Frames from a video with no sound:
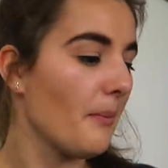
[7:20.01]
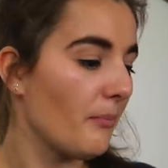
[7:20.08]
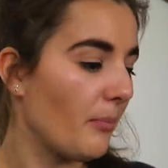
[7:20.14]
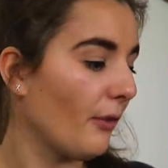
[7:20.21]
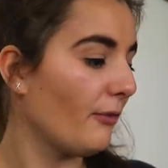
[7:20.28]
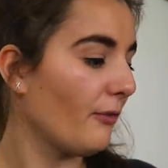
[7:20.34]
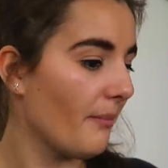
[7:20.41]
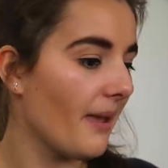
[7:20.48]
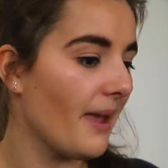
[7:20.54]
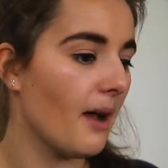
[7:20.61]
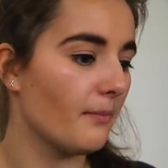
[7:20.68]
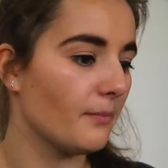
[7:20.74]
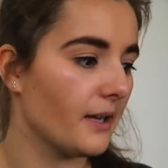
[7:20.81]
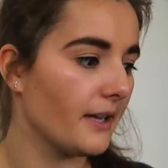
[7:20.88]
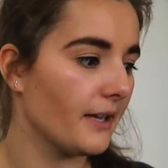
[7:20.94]
but for me,
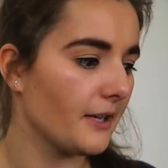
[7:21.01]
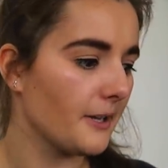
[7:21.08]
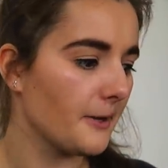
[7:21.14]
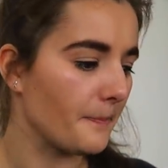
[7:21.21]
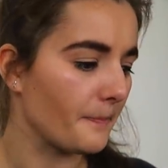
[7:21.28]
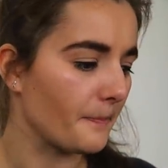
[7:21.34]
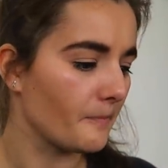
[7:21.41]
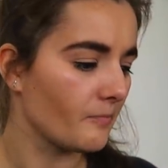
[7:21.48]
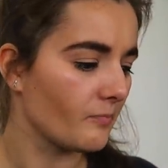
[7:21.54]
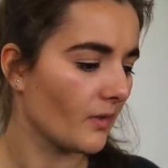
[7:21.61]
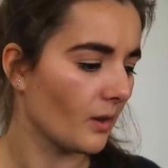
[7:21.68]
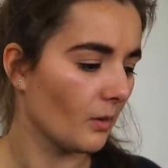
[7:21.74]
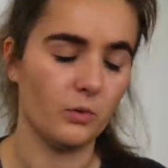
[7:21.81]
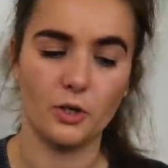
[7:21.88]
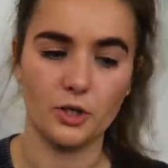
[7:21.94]
I'm like,
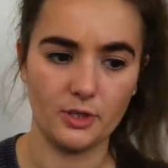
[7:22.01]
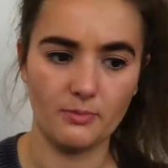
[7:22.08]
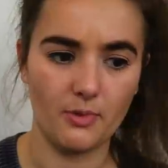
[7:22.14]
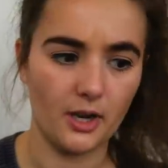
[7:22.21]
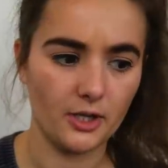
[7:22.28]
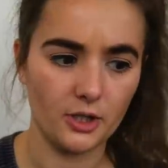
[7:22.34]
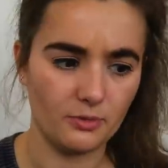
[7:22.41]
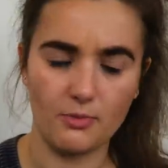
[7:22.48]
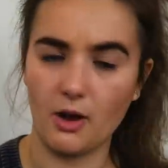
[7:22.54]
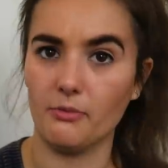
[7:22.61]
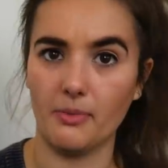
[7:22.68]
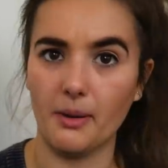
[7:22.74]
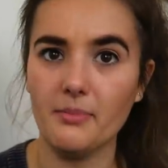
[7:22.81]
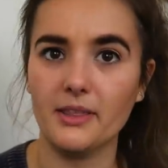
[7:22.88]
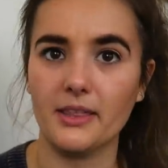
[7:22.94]
well, she might
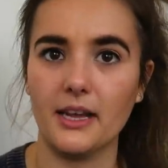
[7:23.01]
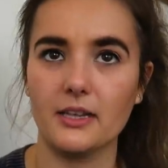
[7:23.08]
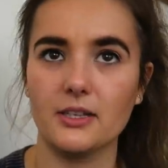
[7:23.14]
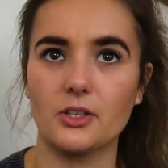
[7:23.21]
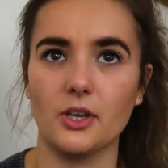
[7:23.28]
remember that.